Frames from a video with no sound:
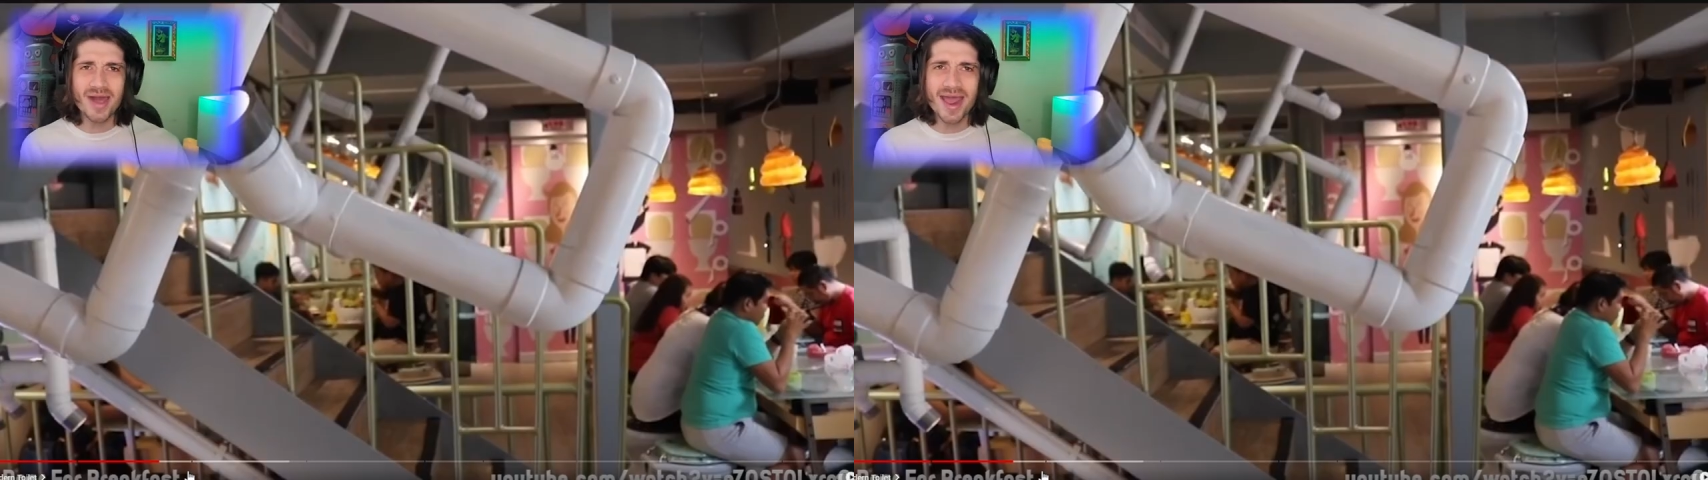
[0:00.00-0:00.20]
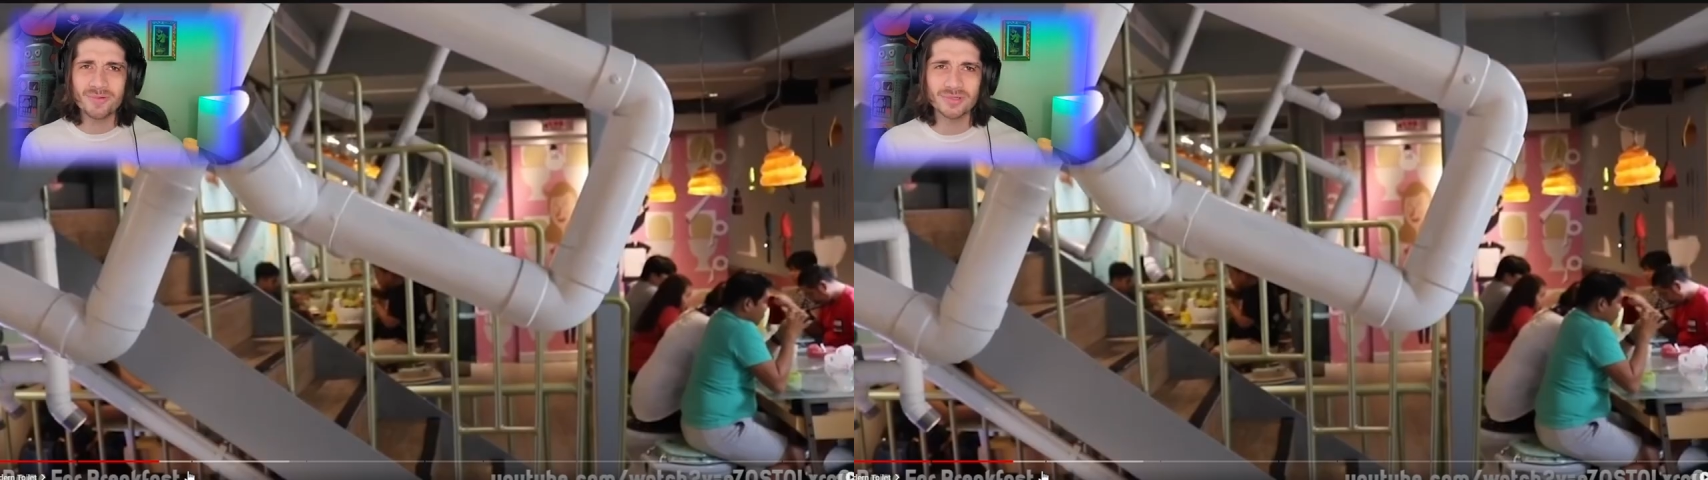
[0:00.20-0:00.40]

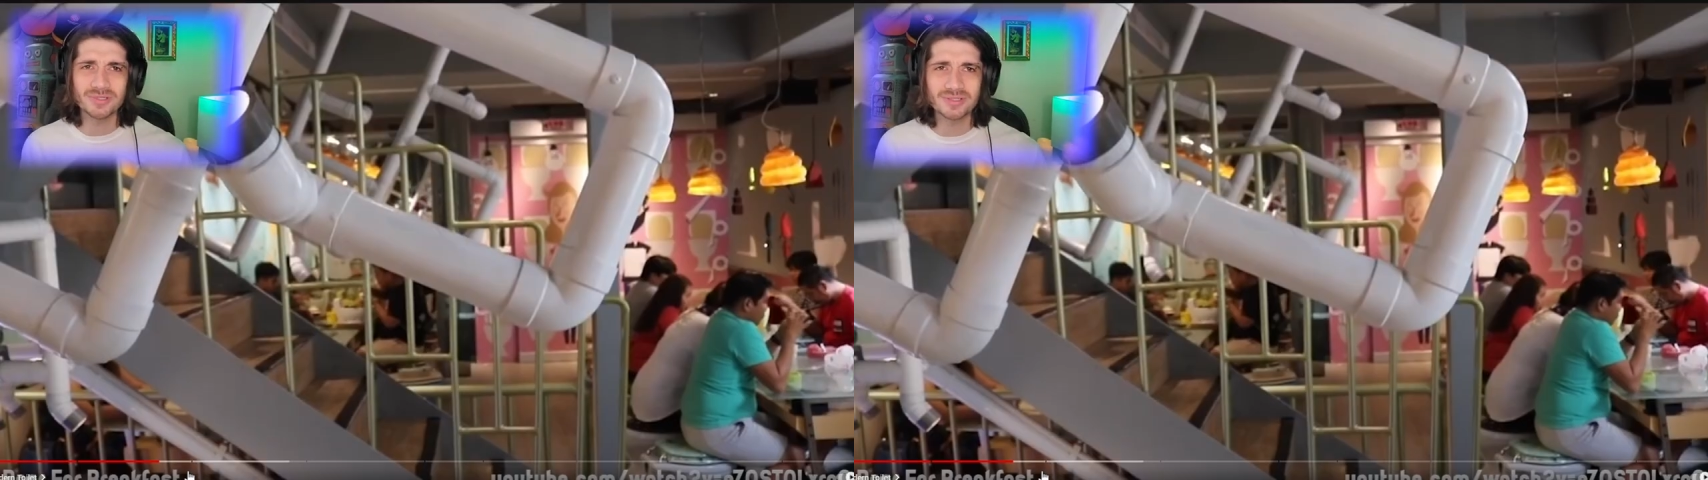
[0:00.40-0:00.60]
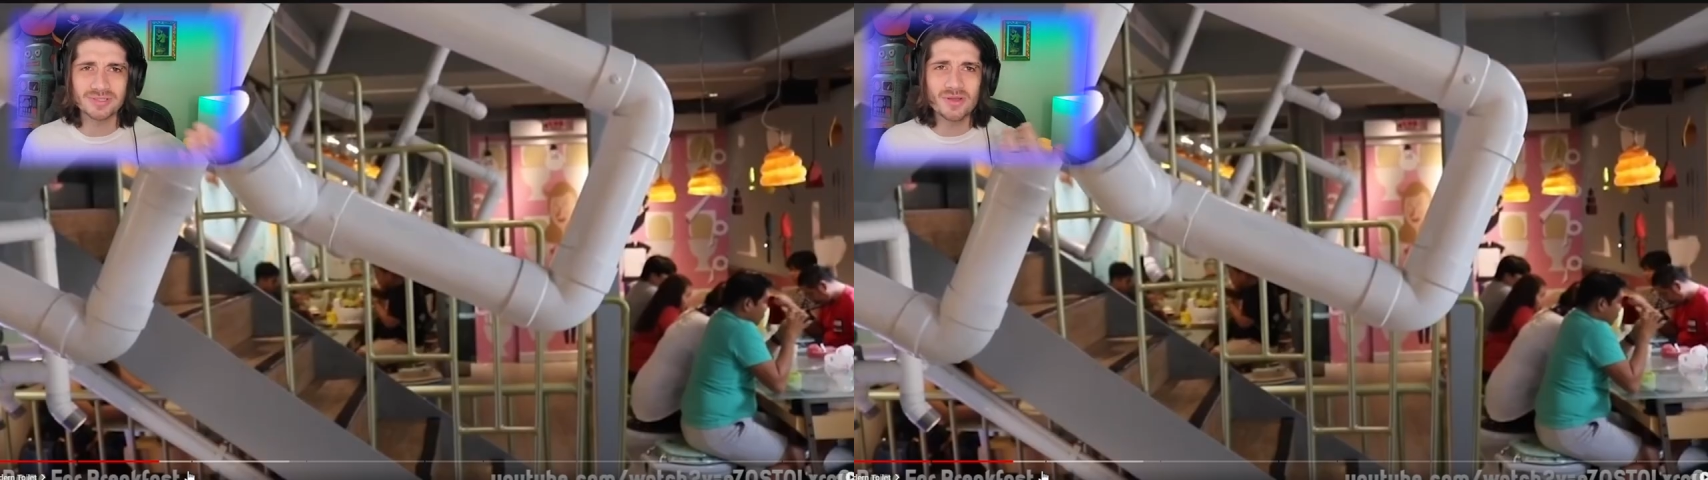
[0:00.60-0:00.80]

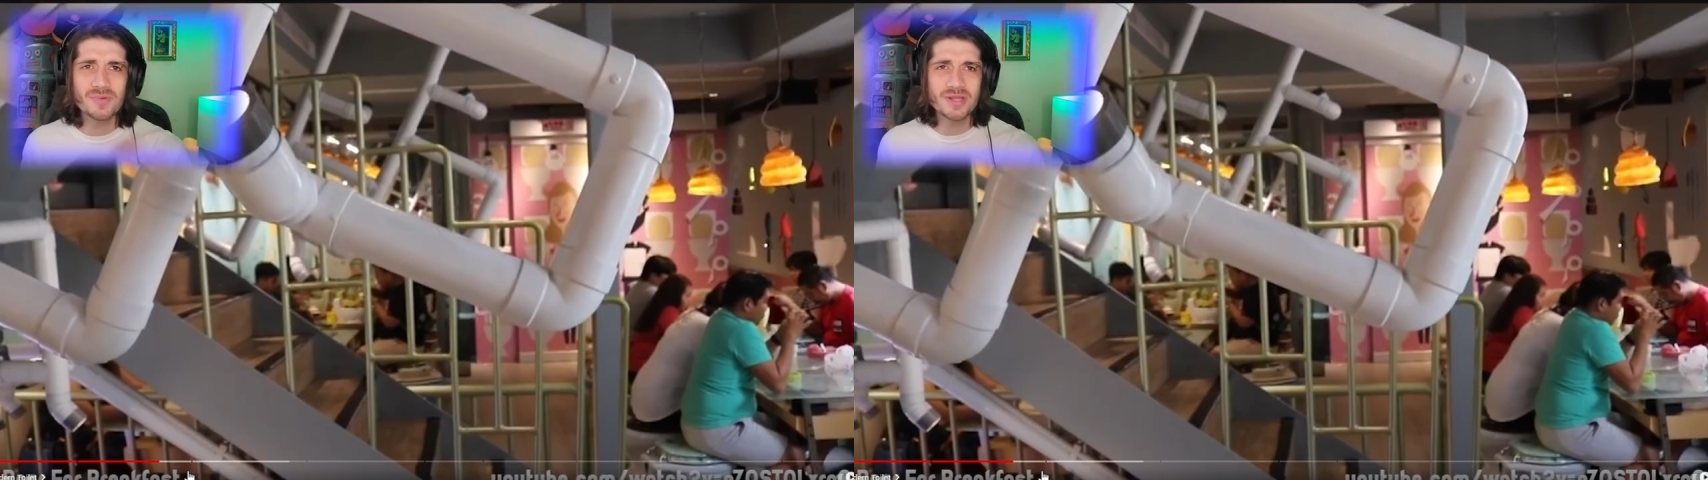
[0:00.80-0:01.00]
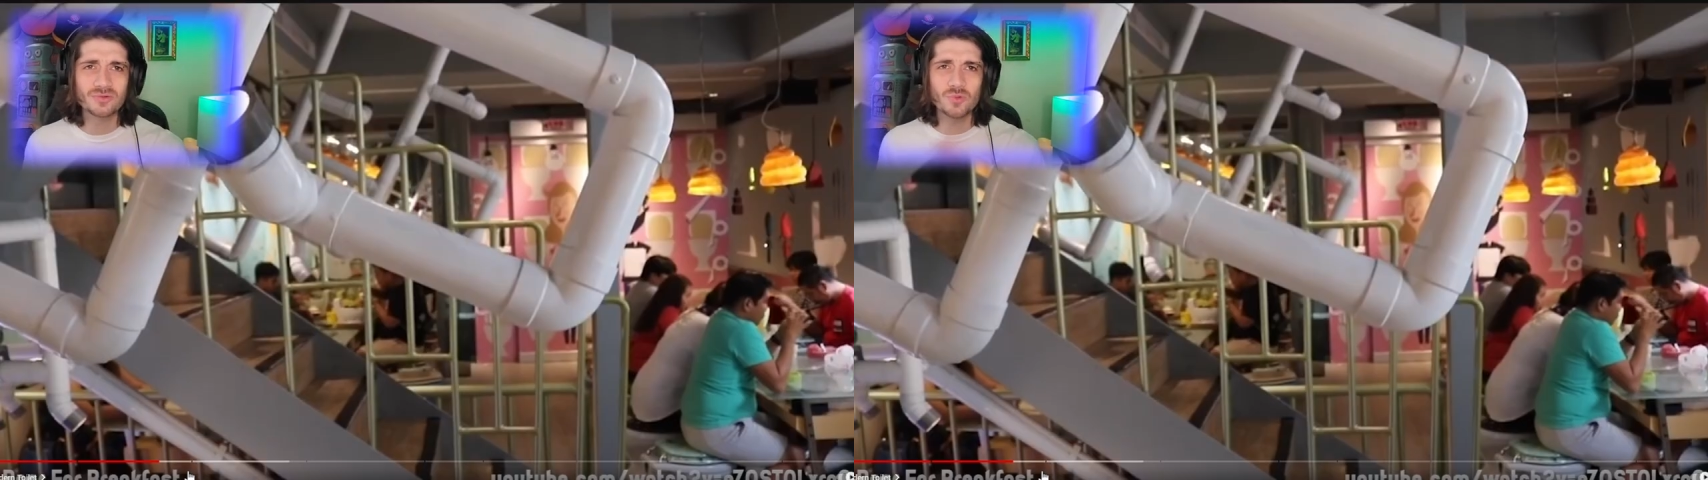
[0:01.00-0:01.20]
hours.
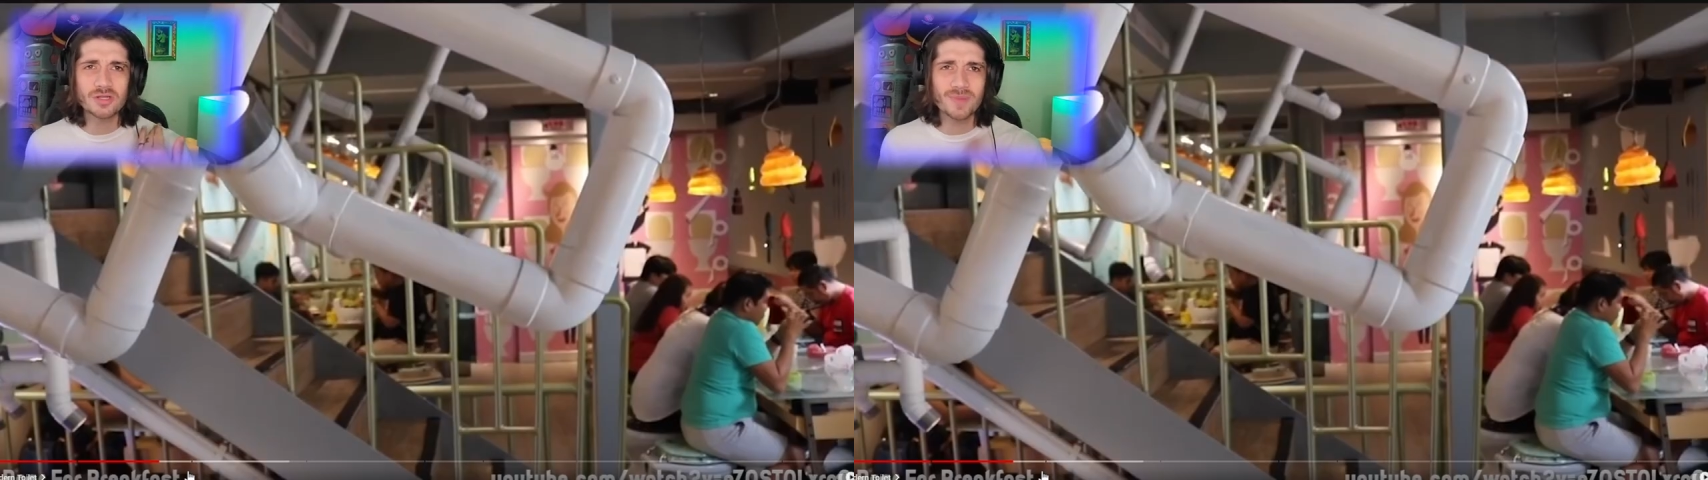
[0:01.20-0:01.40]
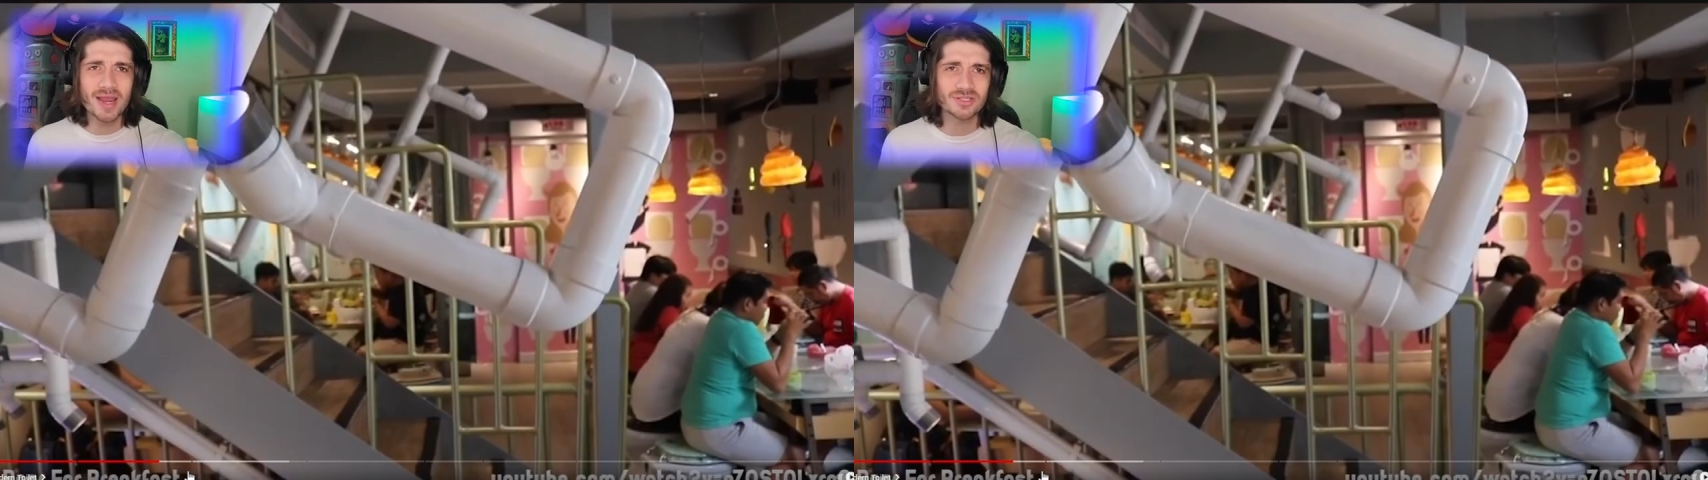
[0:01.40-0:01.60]
Nobody's, where's my